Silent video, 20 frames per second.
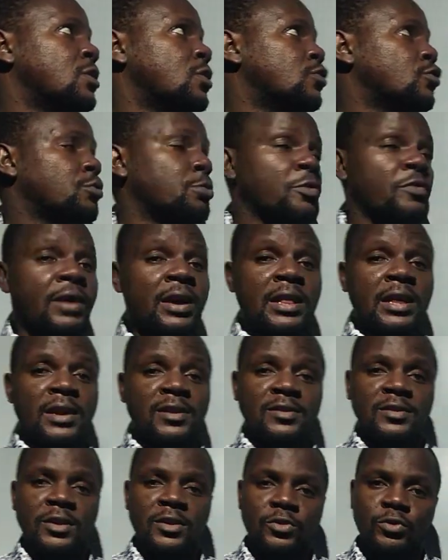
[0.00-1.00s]
to provide
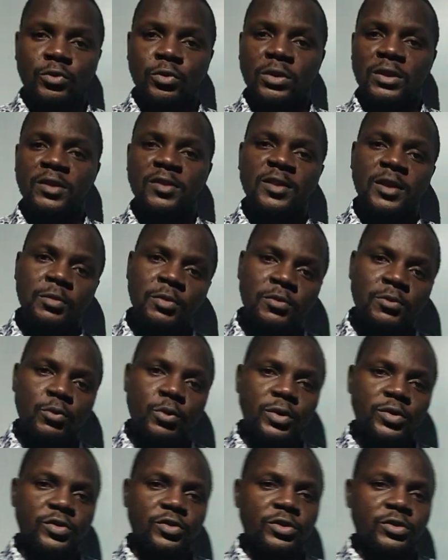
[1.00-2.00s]
answers to all these type of
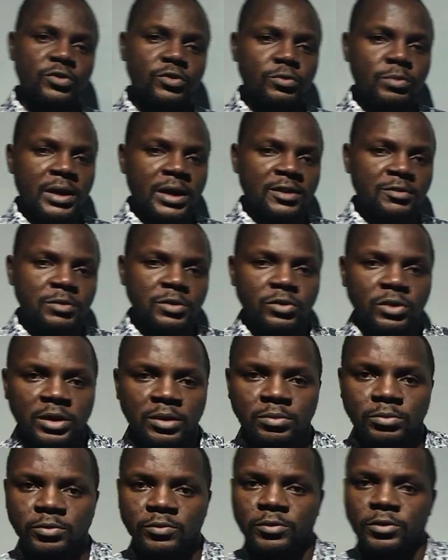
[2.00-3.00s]
questions. So my admin, you
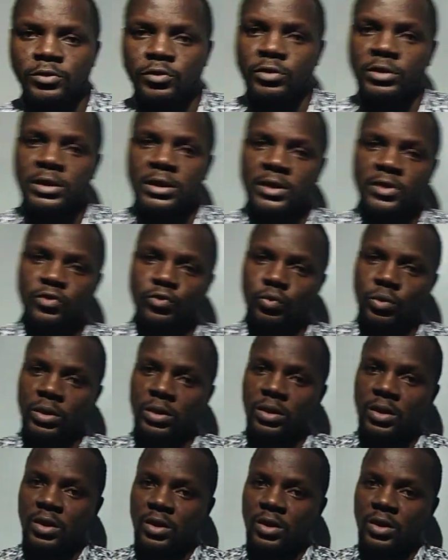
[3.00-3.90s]
can move on to the next one.